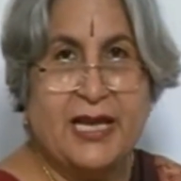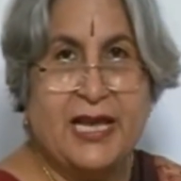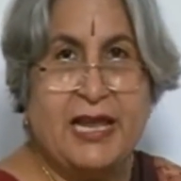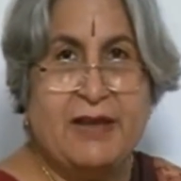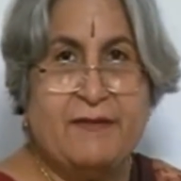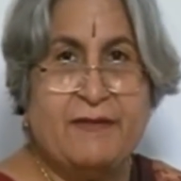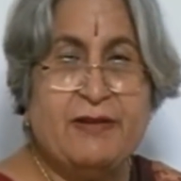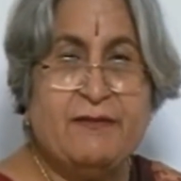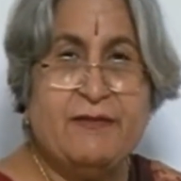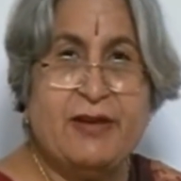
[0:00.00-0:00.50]

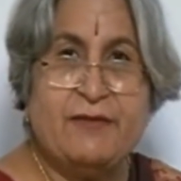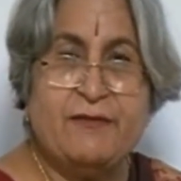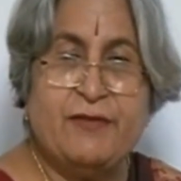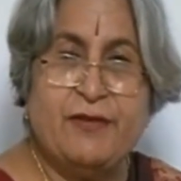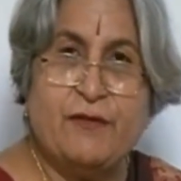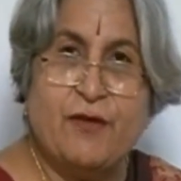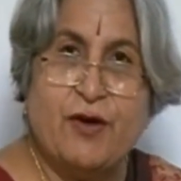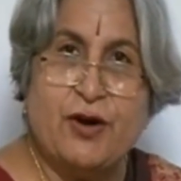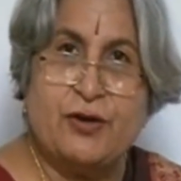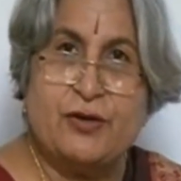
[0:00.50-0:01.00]
Even when
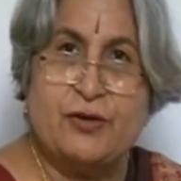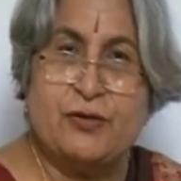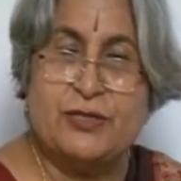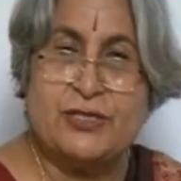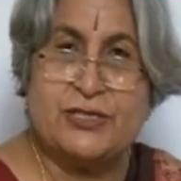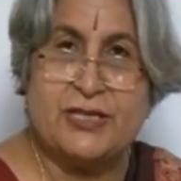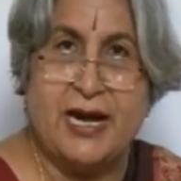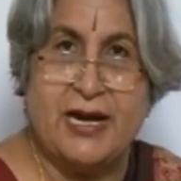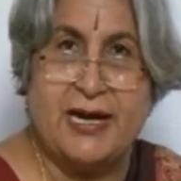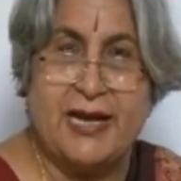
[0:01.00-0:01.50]
we want to
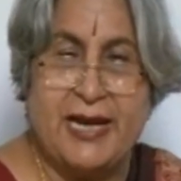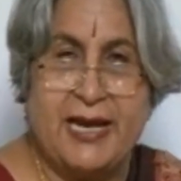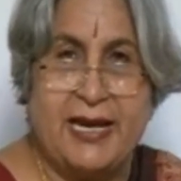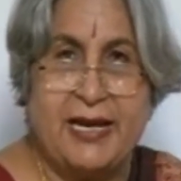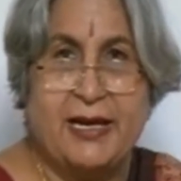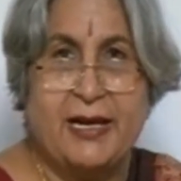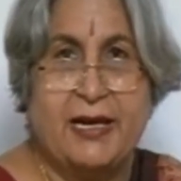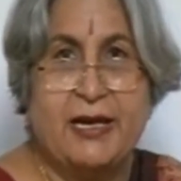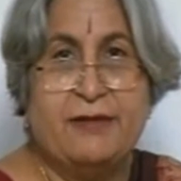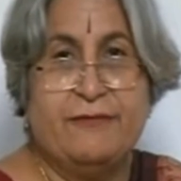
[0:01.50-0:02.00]

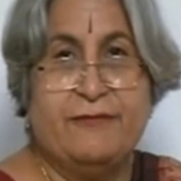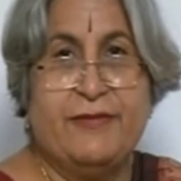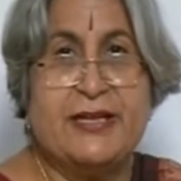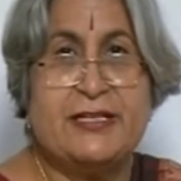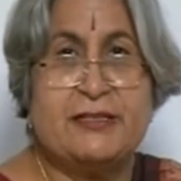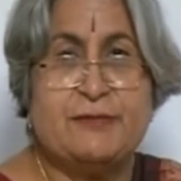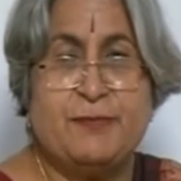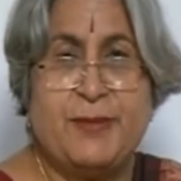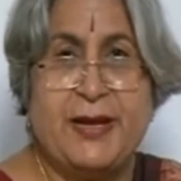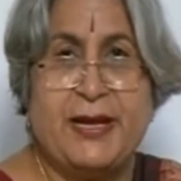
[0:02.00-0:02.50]
study
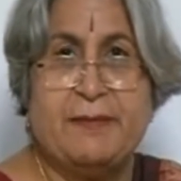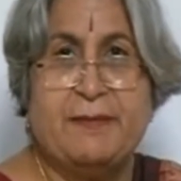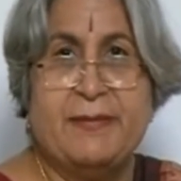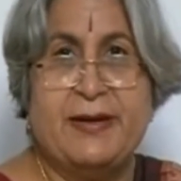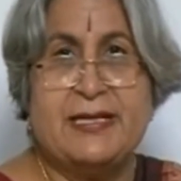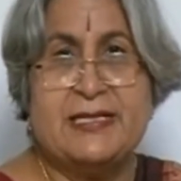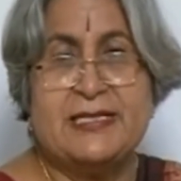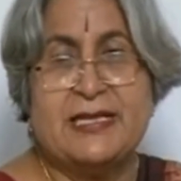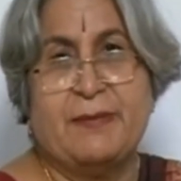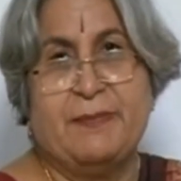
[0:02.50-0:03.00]
which
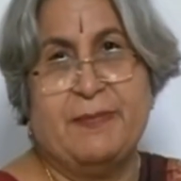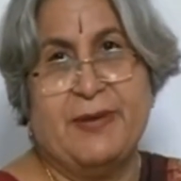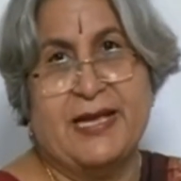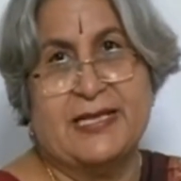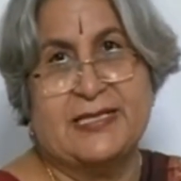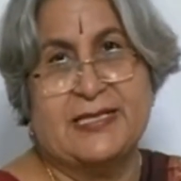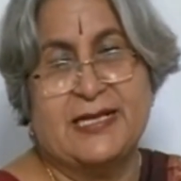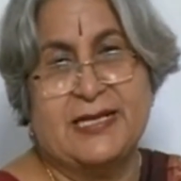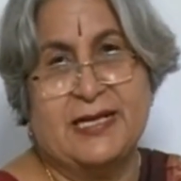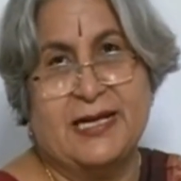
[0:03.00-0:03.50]
pigments are
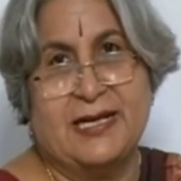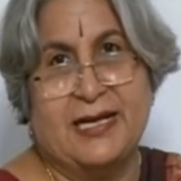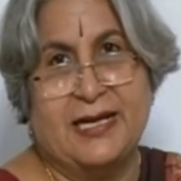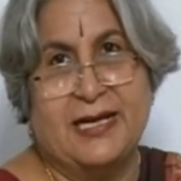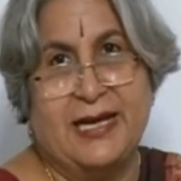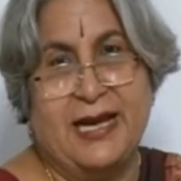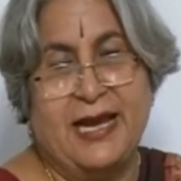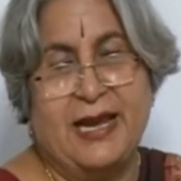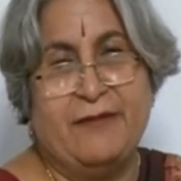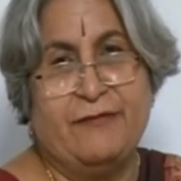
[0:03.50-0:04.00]
present in a
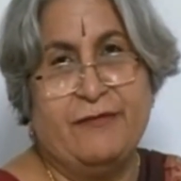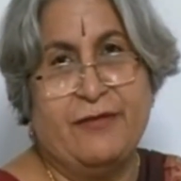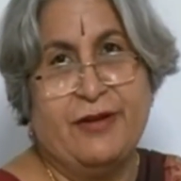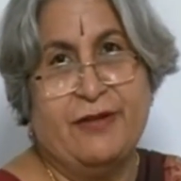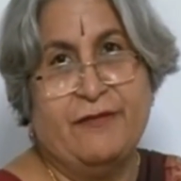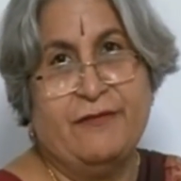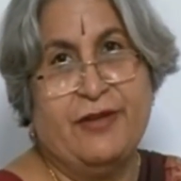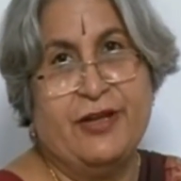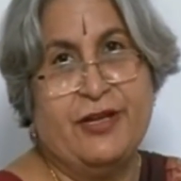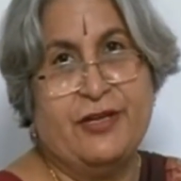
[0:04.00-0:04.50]
leaf,
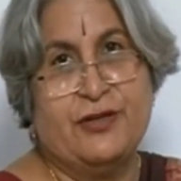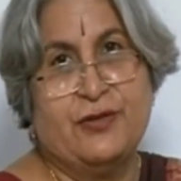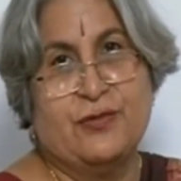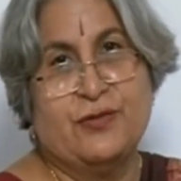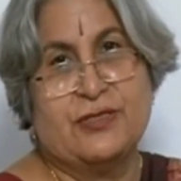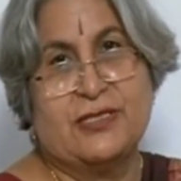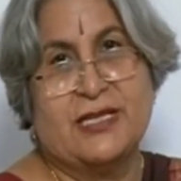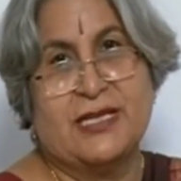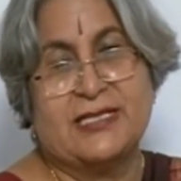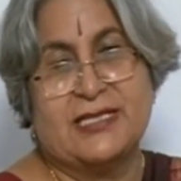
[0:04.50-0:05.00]
we
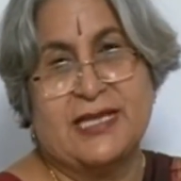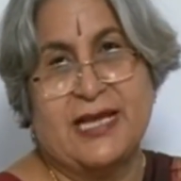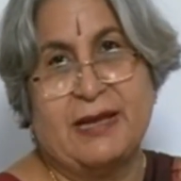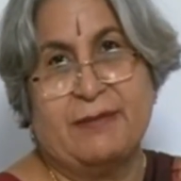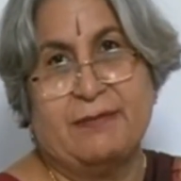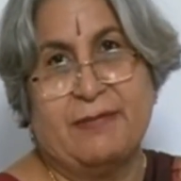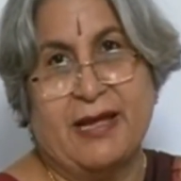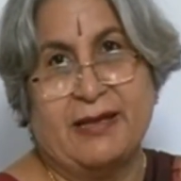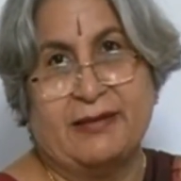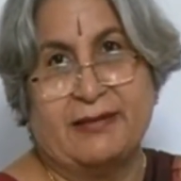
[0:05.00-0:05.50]
use the
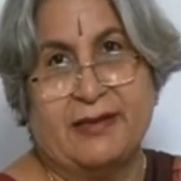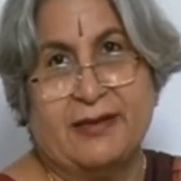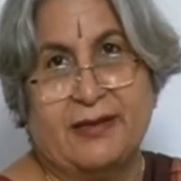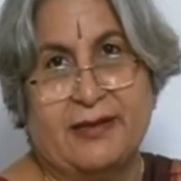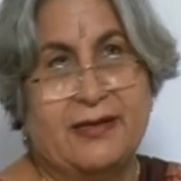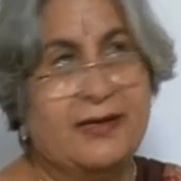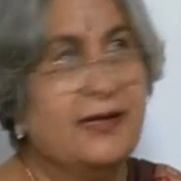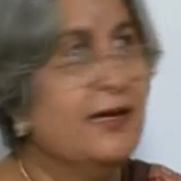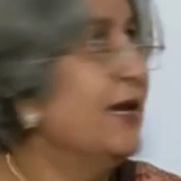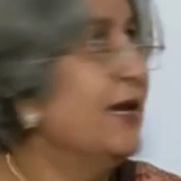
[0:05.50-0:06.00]
same method.